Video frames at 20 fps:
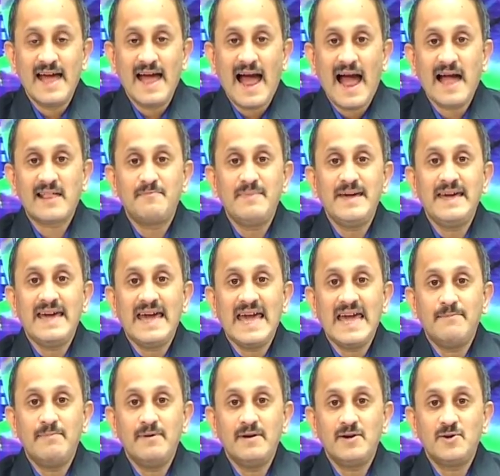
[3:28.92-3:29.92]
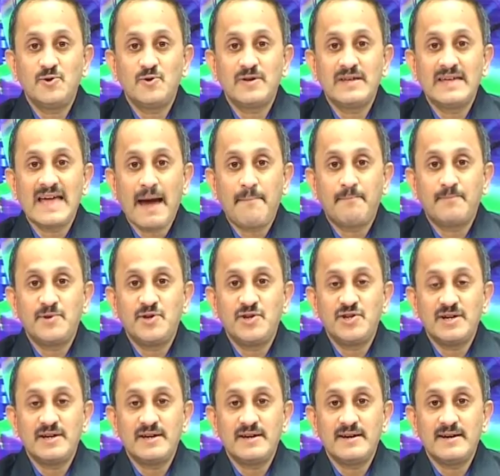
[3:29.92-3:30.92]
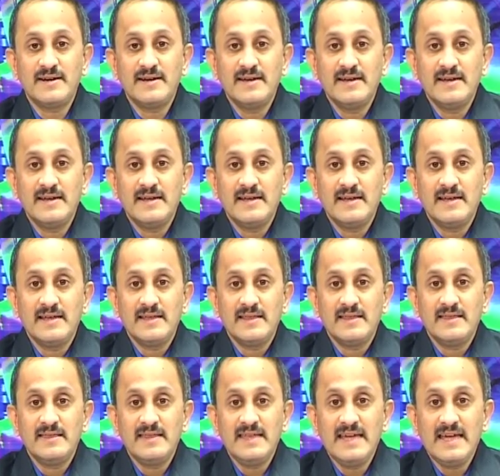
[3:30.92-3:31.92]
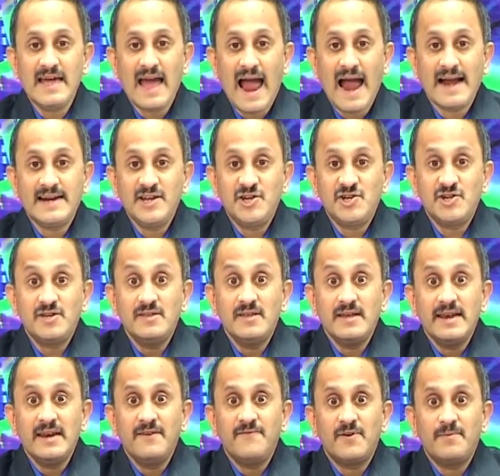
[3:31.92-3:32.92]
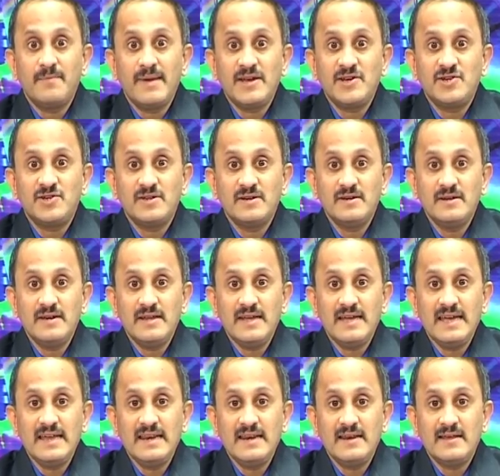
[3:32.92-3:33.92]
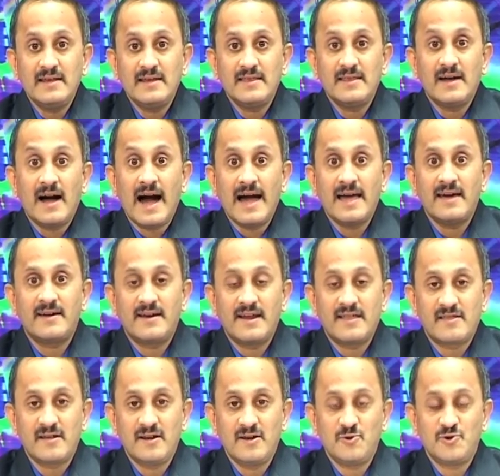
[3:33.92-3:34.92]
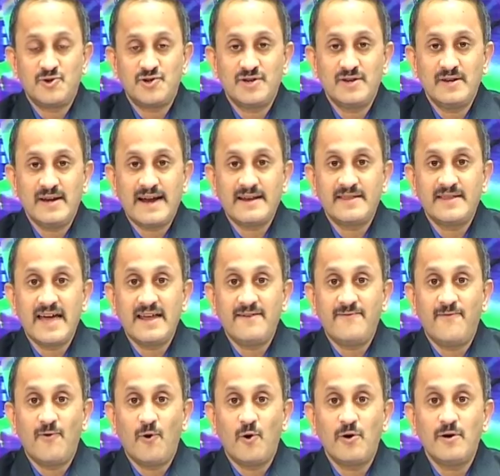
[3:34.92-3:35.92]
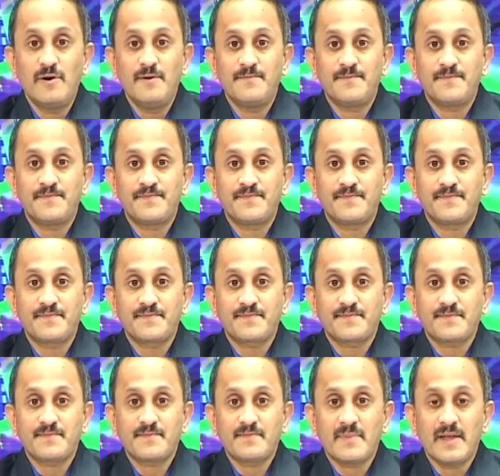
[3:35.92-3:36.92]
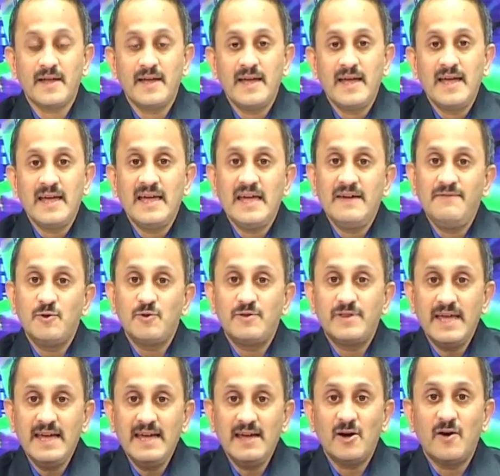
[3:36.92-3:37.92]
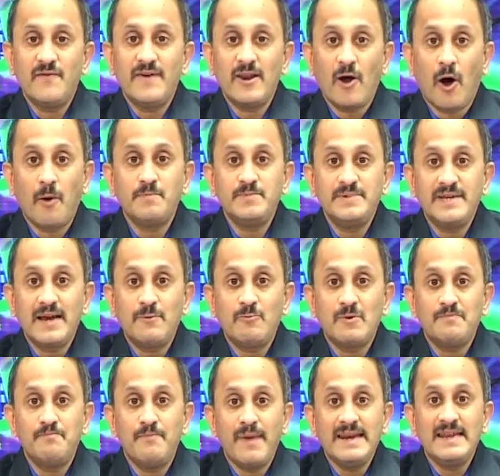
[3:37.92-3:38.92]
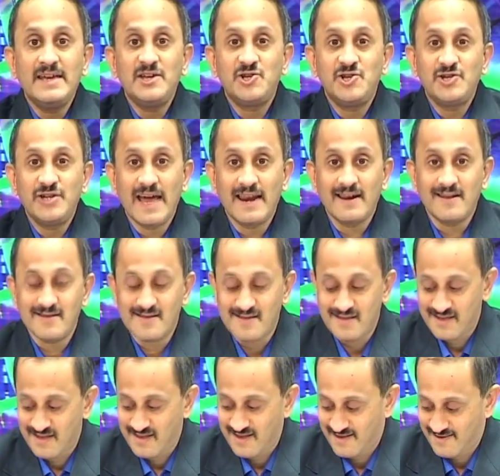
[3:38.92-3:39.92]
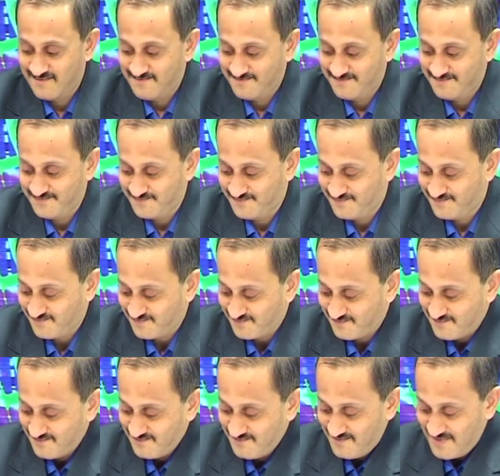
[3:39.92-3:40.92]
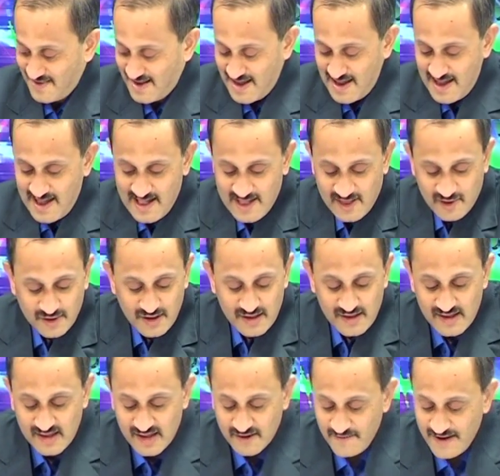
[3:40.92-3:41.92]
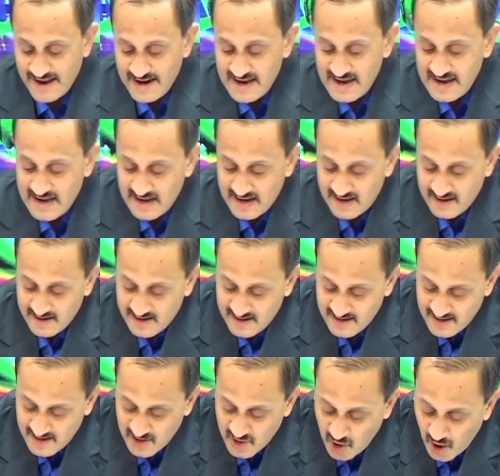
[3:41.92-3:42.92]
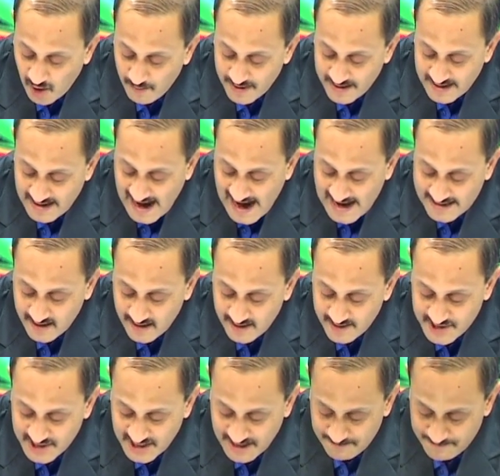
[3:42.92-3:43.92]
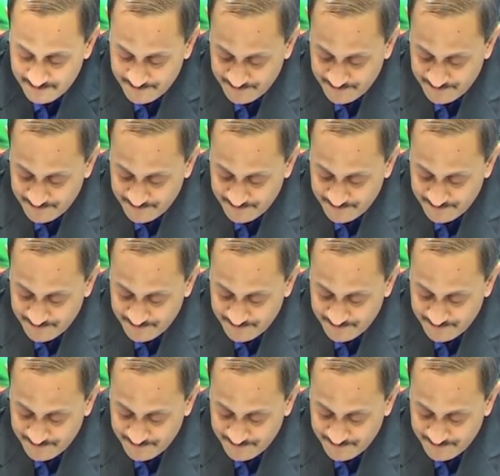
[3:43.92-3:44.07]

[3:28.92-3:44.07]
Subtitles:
as being able to capture the additional information in the higher resolution, and therefore, if you think of an object with many shells. So, this is a very common analogy.